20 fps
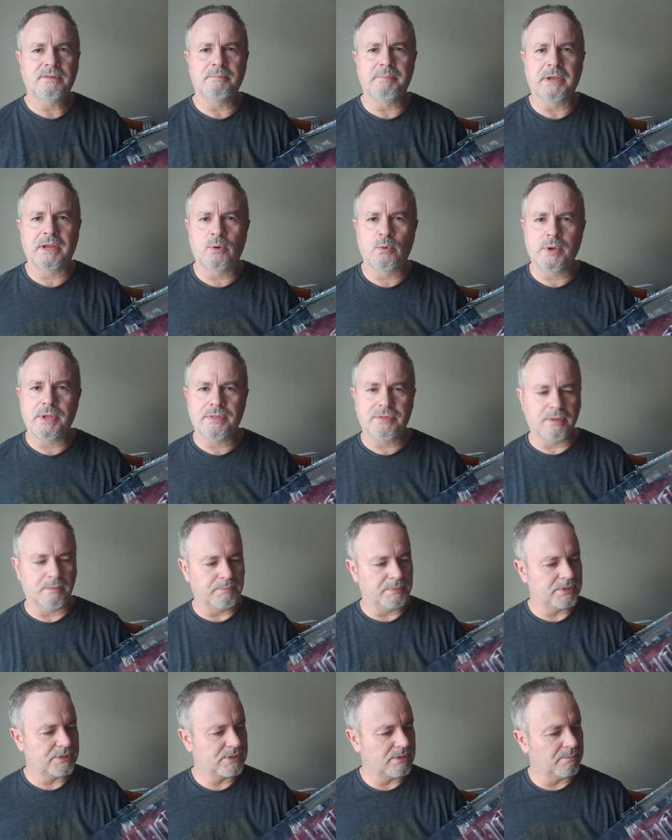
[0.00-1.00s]
bequeath them
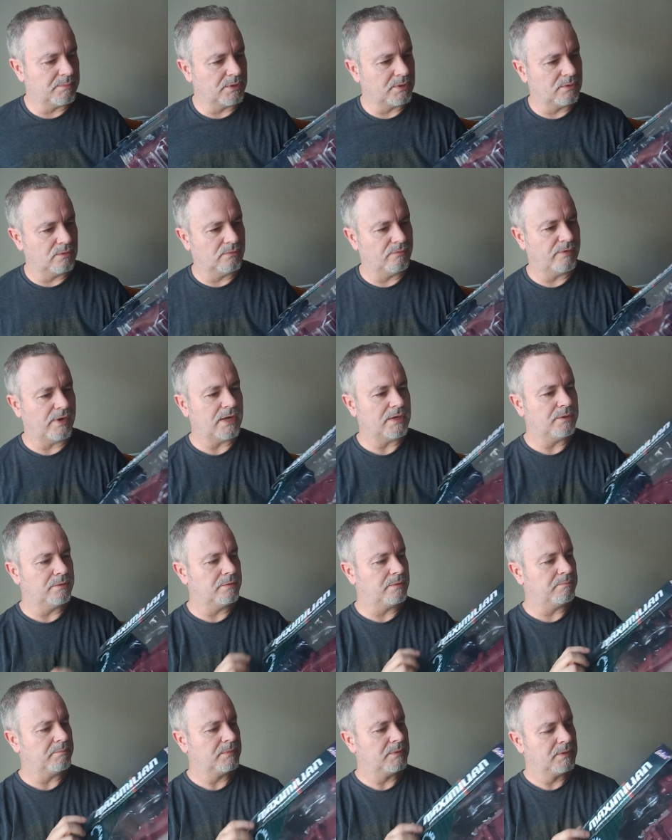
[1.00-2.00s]
to someone who will value
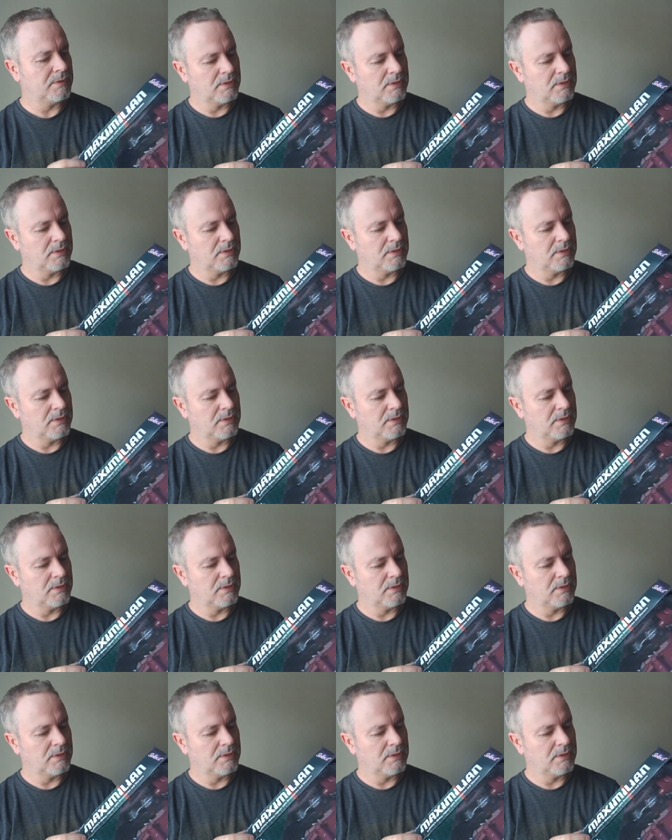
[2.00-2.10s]
them.